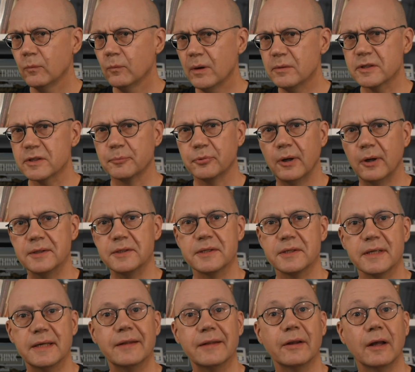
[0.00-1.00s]
Won't surprise you
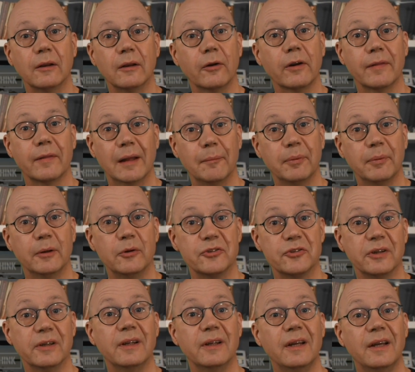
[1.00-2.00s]
to hear that a lot of that
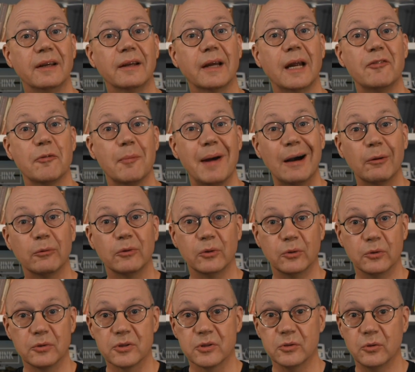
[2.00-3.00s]
pollution came from
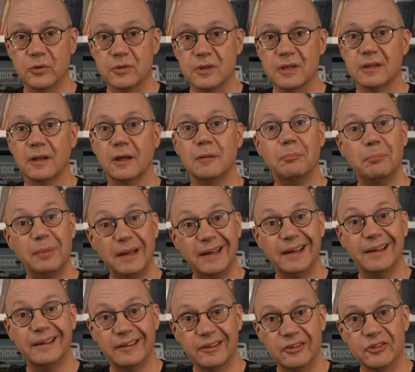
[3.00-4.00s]
outdoor sources like
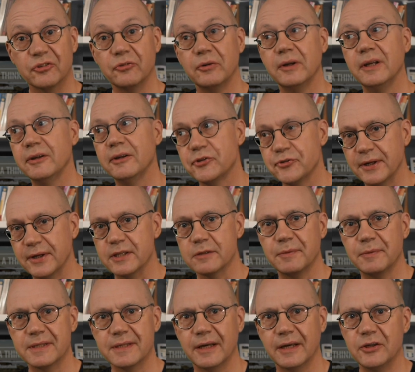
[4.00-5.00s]
big industry,
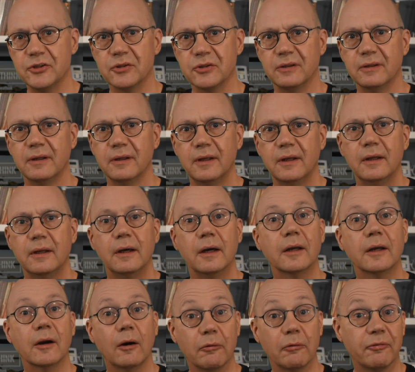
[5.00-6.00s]
transportation,
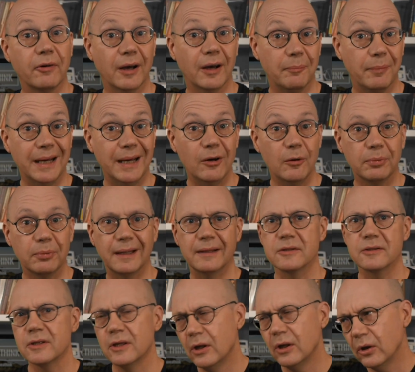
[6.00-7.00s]
and coal-fired power
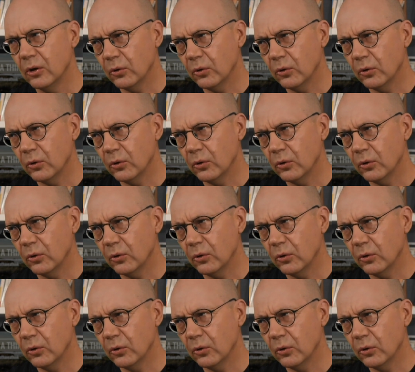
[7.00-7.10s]
plants.